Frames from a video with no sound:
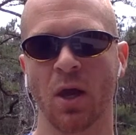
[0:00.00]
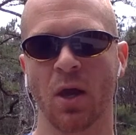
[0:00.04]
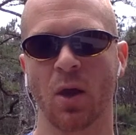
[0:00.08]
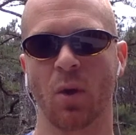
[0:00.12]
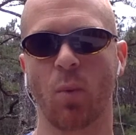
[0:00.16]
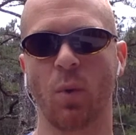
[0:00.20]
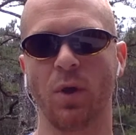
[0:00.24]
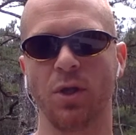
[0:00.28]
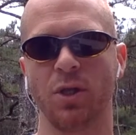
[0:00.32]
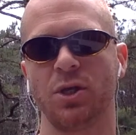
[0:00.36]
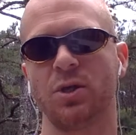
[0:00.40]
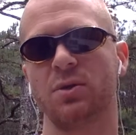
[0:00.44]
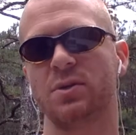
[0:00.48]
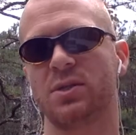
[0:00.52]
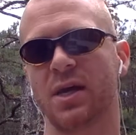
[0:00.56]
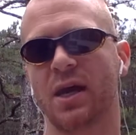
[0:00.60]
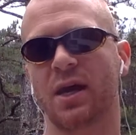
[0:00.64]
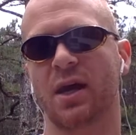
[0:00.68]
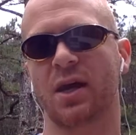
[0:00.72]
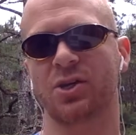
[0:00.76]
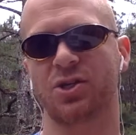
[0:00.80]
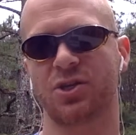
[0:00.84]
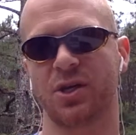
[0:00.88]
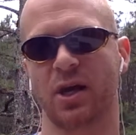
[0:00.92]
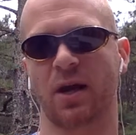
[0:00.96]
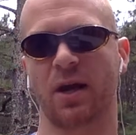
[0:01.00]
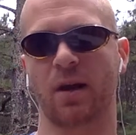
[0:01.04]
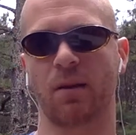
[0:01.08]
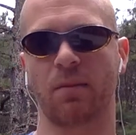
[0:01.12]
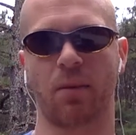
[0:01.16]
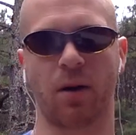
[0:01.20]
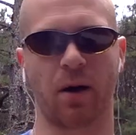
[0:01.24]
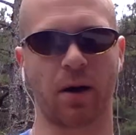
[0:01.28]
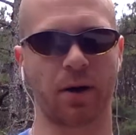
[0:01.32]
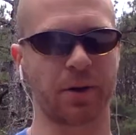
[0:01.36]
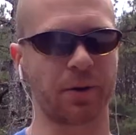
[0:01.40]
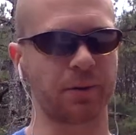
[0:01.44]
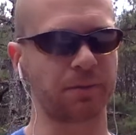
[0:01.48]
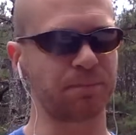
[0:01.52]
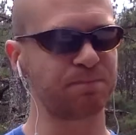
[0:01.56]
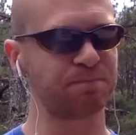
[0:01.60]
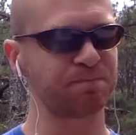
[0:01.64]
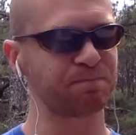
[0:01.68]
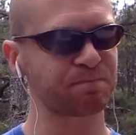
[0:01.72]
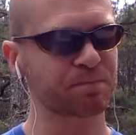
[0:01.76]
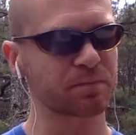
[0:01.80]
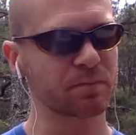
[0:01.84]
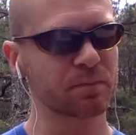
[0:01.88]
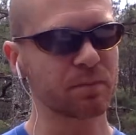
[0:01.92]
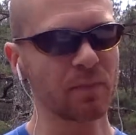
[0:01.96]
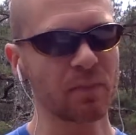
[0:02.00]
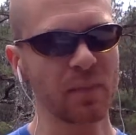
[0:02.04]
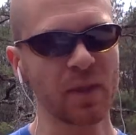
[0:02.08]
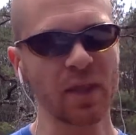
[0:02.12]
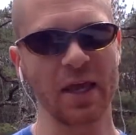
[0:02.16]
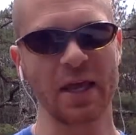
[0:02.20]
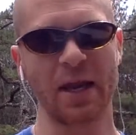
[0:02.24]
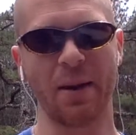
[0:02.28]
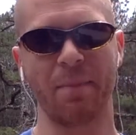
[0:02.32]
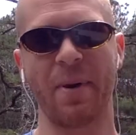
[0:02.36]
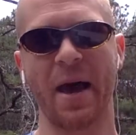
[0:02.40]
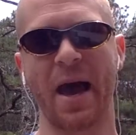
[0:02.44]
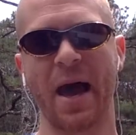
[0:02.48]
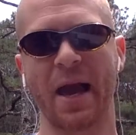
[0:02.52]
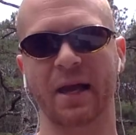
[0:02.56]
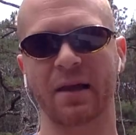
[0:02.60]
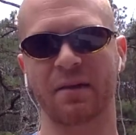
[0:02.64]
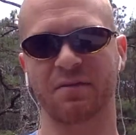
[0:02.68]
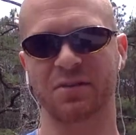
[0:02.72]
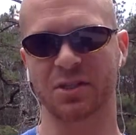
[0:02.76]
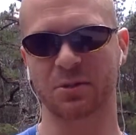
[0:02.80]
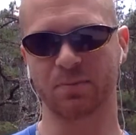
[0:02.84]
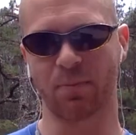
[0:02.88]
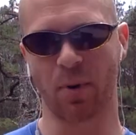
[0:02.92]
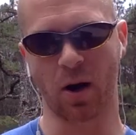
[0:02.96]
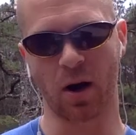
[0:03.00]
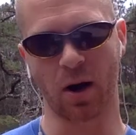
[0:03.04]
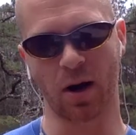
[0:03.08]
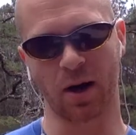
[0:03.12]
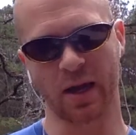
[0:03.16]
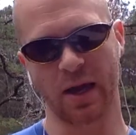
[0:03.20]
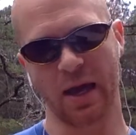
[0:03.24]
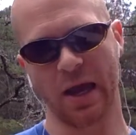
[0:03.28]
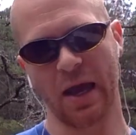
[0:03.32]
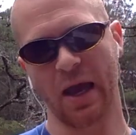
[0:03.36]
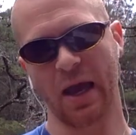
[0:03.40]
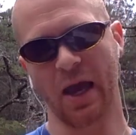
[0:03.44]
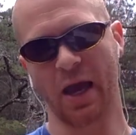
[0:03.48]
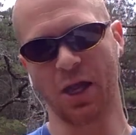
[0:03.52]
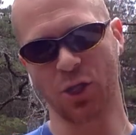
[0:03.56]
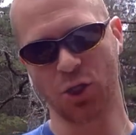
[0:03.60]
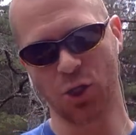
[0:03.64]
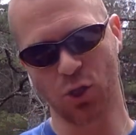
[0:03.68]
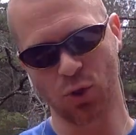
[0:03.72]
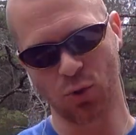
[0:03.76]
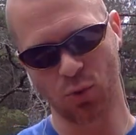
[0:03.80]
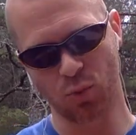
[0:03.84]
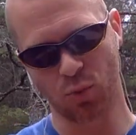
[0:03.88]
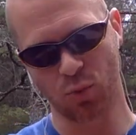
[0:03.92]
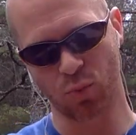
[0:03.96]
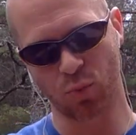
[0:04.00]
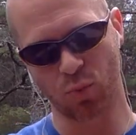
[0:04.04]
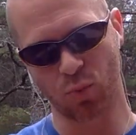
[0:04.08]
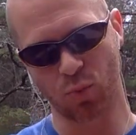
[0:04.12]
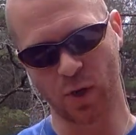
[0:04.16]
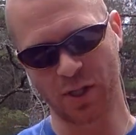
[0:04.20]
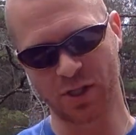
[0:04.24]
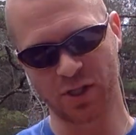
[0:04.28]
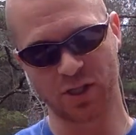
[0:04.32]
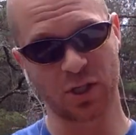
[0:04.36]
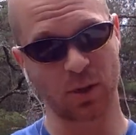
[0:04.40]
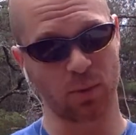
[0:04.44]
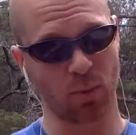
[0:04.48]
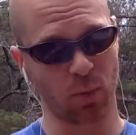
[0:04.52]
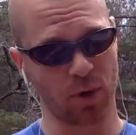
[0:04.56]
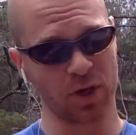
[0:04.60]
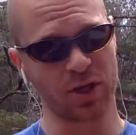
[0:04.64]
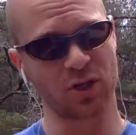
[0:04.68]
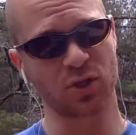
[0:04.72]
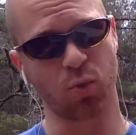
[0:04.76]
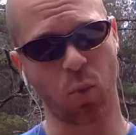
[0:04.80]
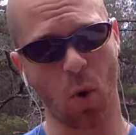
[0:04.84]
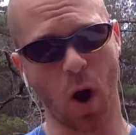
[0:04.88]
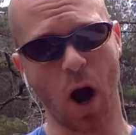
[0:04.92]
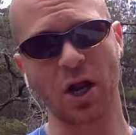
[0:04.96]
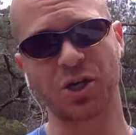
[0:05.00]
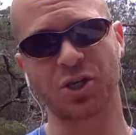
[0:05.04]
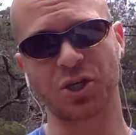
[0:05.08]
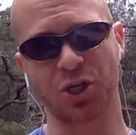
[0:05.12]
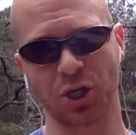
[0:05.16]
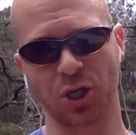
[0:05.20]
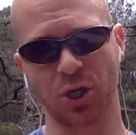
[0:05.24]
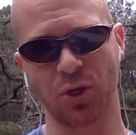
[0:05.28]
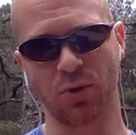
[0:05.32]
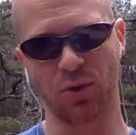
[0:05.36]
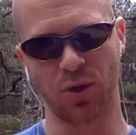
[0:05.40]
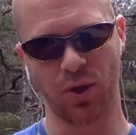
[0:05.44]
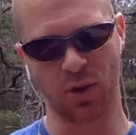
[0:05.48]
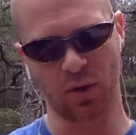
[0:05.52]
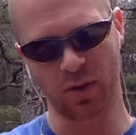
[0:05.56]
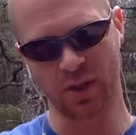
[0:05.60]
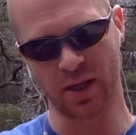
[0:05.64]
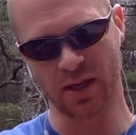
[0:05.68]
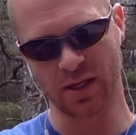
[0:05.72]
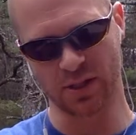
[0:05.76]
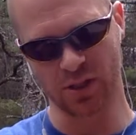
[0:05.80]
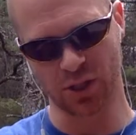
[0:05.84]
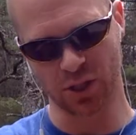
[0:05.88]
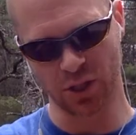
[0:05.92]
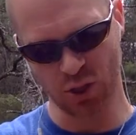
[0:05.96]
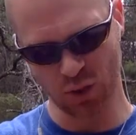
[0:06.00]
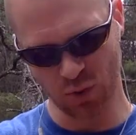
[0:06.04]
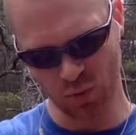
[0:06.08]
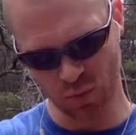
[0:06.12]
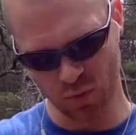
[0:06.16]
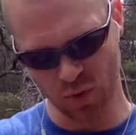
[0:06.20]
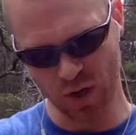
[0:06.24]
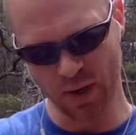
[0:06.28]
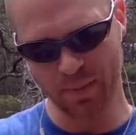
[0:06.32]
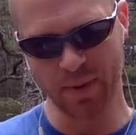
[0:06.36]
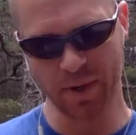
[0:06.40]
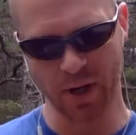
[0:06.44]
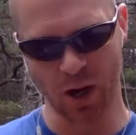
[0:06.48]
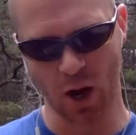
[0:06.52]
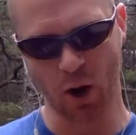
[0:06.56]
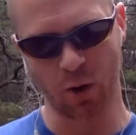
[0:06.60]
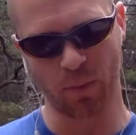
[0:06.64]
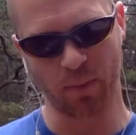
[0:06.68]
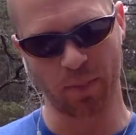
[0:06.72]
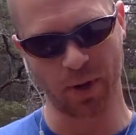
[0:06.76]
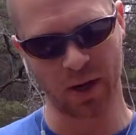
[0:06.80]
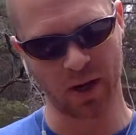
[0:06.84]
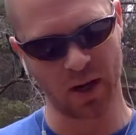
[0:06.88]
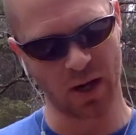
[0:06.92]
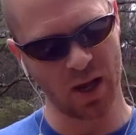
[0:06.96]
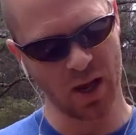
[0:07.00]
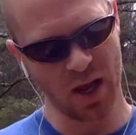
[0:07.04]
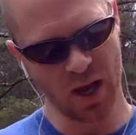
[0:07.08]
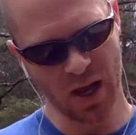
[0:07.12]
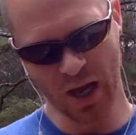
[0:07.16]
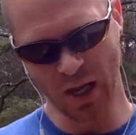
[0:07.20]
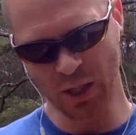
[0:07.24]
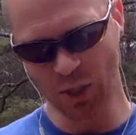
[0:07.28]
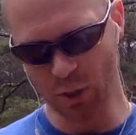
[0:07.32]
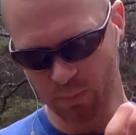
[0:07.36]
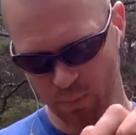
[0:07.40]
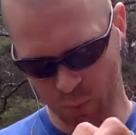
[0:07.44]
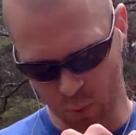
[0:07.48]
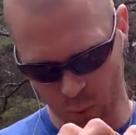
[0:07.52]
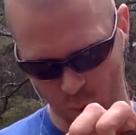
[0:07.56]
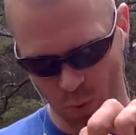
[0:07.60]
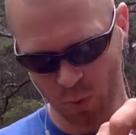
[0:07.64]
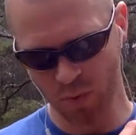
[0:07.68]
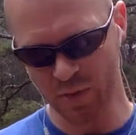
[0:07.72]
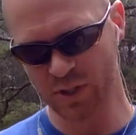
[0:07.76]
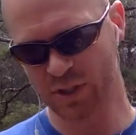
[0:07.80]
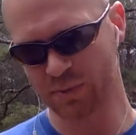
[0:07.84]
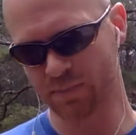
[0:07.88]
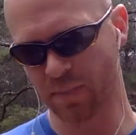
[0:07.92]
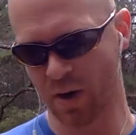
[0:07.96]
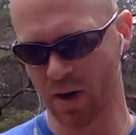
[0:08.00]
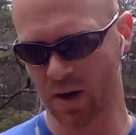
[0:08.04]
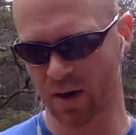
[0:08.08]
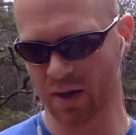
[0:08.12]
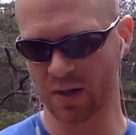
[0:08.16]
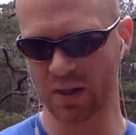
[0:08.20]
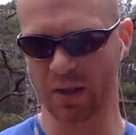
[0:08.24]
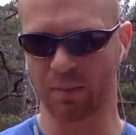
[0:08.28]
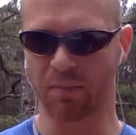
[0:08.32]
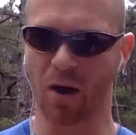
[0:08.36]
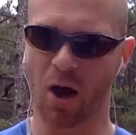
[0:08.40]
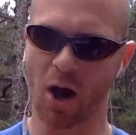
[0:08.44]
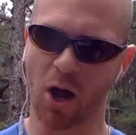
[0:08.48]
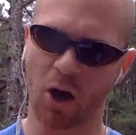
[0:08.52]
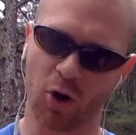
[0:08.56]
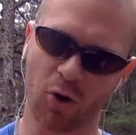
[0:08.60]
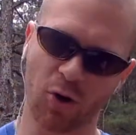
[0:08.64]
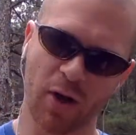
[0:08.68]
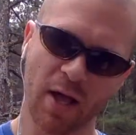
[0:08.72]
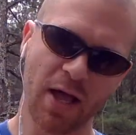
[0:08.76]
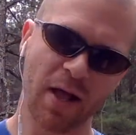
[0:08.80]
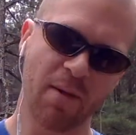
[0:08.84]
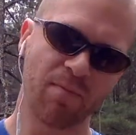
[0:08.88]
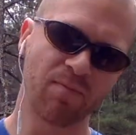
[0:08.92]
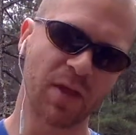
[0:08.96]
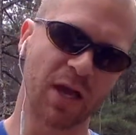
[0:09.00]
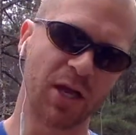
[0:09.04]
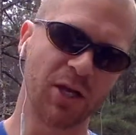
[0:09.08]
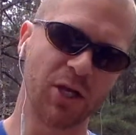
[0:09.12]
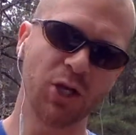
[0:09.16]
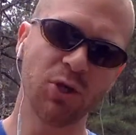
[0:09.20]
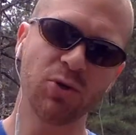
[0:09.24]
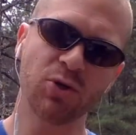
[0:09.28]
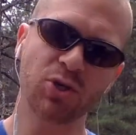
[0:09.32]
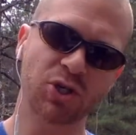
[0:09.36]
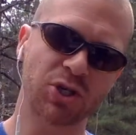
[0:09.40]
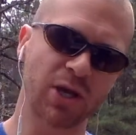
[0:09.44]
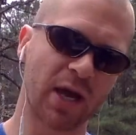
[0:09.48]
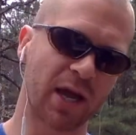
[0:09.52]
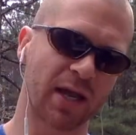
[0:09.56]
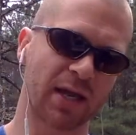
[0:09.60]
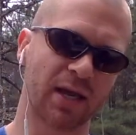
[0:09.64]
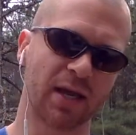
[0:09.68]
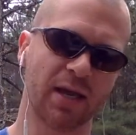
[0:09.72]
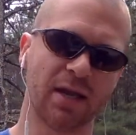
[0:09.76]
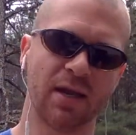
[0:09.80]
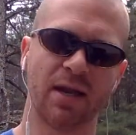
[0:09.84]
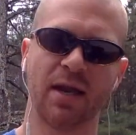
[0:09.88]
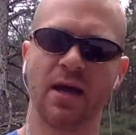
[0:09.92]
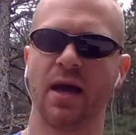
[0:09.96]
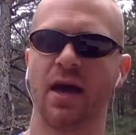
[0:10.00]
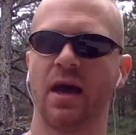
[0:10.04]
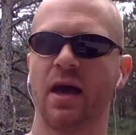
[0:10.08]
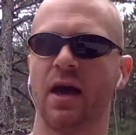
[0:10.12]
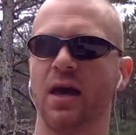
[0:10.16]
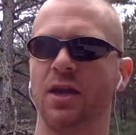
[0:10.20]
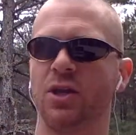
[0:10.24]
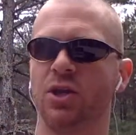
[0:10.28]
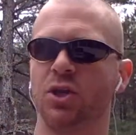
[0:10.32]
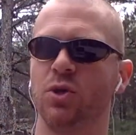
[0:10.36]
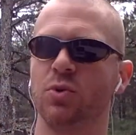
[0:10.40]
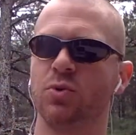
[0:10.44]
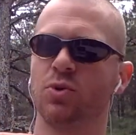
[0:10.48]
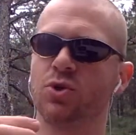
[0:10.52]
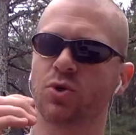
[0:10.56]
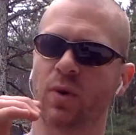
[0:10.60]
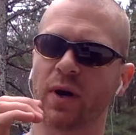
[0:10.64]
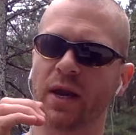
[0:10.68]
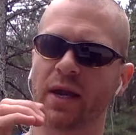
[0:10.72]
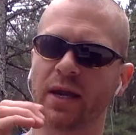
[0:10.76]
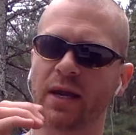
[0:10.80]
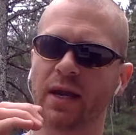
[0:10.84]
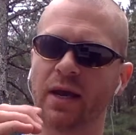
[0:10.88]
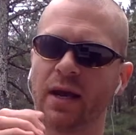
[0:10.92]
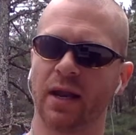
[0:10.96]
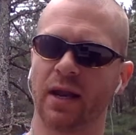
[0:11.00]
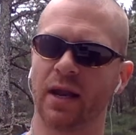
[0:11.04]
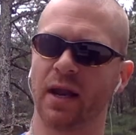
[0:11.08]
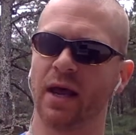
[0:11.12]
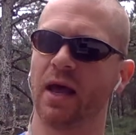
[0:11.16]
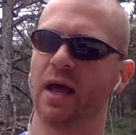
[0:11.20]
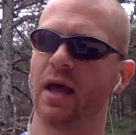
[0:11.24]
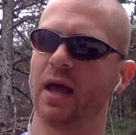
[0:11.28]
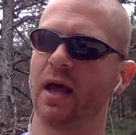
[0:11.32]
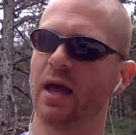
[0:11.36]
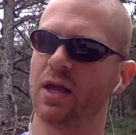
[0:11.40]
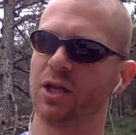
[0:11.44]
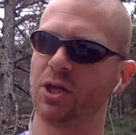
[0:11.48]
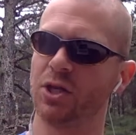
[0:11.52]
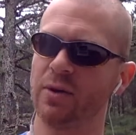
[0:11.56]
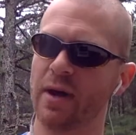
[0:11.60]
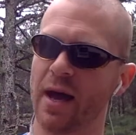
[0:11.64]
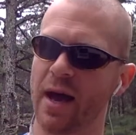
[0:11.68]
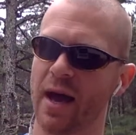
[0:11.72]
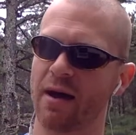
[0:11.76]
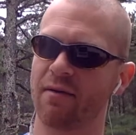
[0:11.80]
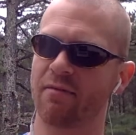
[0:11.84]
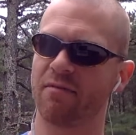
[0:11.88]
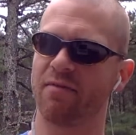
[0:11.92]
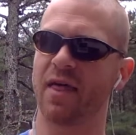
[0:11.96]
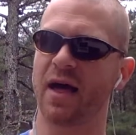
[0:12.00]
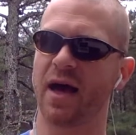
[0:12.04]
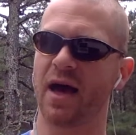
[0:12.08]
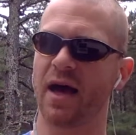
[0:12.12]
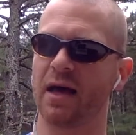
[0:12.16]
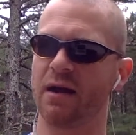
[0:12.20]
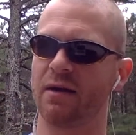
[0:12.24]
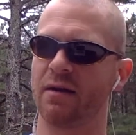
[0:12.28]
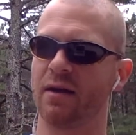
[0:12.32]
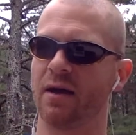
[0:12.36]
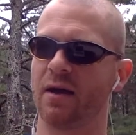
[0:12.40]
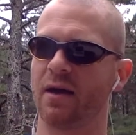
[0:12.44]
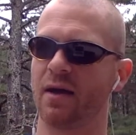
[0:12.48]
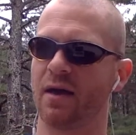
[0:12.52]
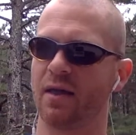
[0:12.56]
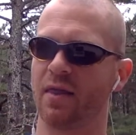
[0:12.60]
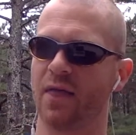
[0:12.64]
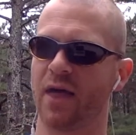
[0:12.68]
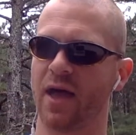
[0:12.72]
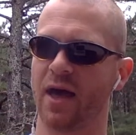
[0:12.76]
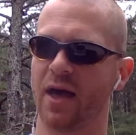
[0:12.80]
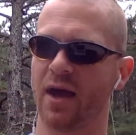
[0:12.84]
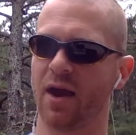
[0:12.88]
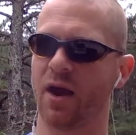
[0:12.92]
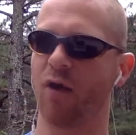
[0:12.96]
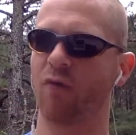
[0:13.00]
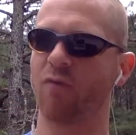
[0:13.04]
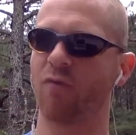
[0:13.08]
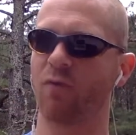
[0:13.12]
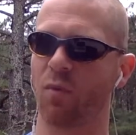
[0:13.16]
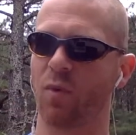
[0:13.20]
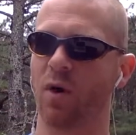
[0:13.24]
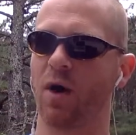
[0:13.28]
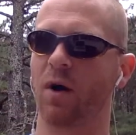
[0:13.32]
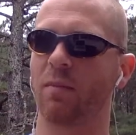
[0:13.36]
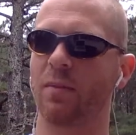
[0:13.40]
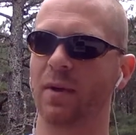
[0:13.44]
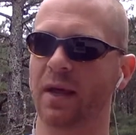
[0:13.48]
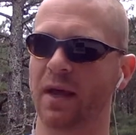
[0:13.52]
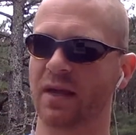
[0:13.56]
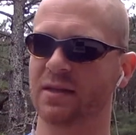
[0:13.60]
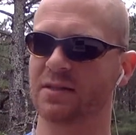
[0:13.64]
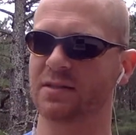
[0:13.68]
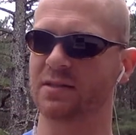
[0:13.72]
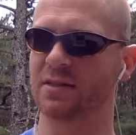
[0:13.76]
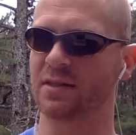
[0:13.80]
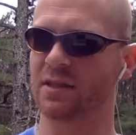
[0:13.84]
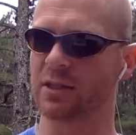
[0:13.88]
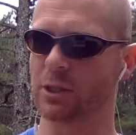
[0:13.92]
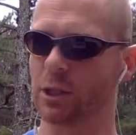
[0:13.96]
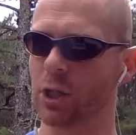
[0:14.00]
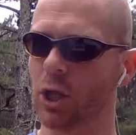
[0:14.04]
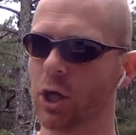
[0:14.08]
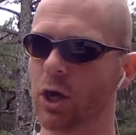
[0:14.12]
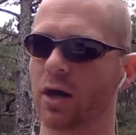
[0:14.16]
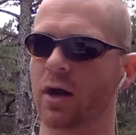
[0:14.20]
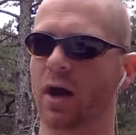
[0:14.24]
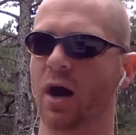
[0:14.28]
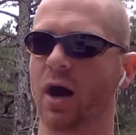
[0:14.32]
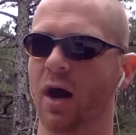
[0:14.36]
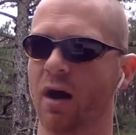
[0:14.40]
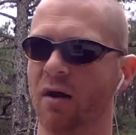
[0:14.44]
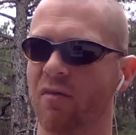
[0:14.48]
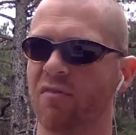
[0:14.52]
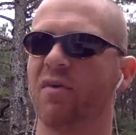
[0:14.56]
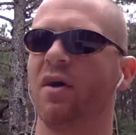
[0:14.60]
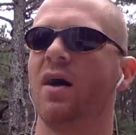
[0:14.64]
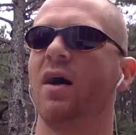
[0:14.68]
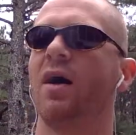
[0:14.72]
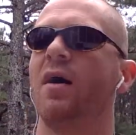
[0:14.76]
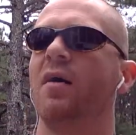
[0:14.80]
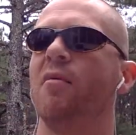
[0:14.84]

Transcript: When you take a shaker bottle and a packet of Spark, and someone is watching you do this, and you rip it open and you pour the Spark in the bottle and you shake it and you drink it, and you have that overwhelming look of,